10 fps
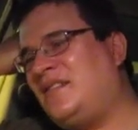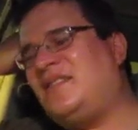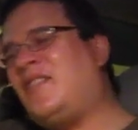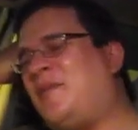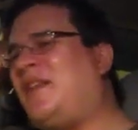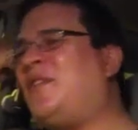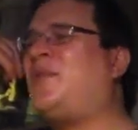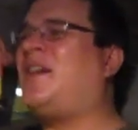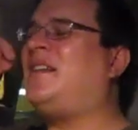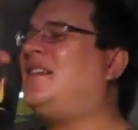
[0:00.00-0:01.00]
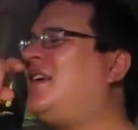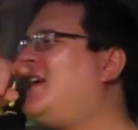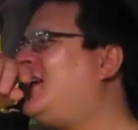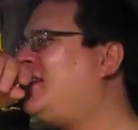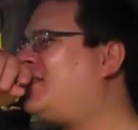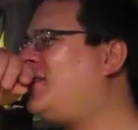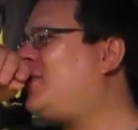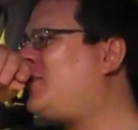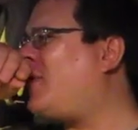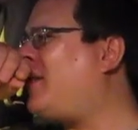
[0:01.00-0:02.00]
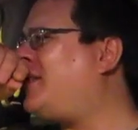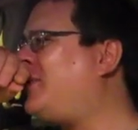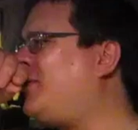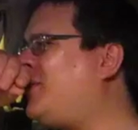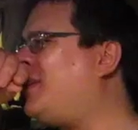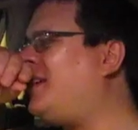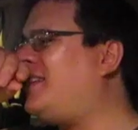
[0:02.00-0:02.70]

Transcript: No, I mean, neither would I. There's no swearing, there's no nudity.